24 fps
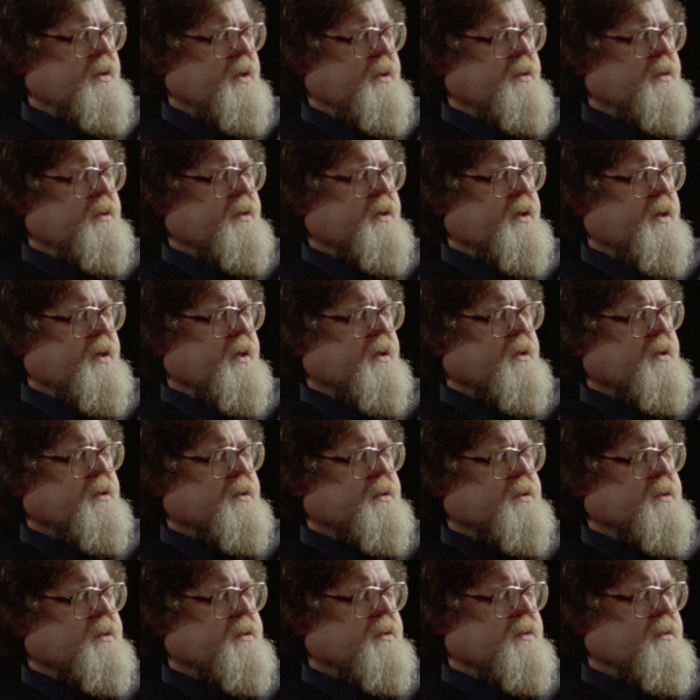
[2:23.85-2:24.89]
in the
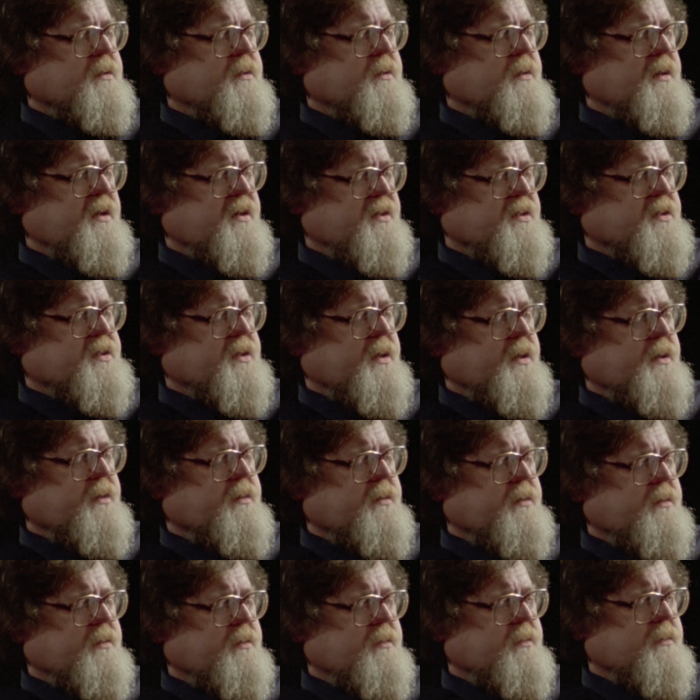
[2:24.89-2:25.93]
darkness inside
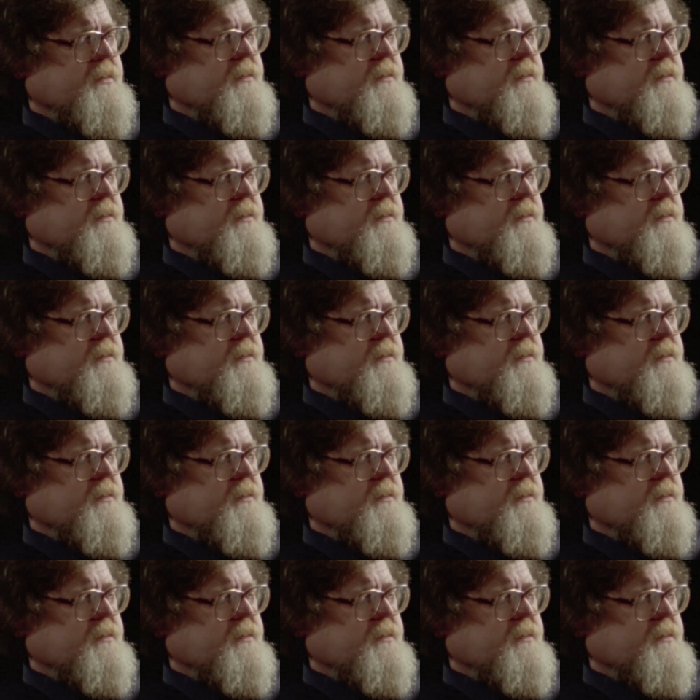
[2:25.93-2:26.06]
her.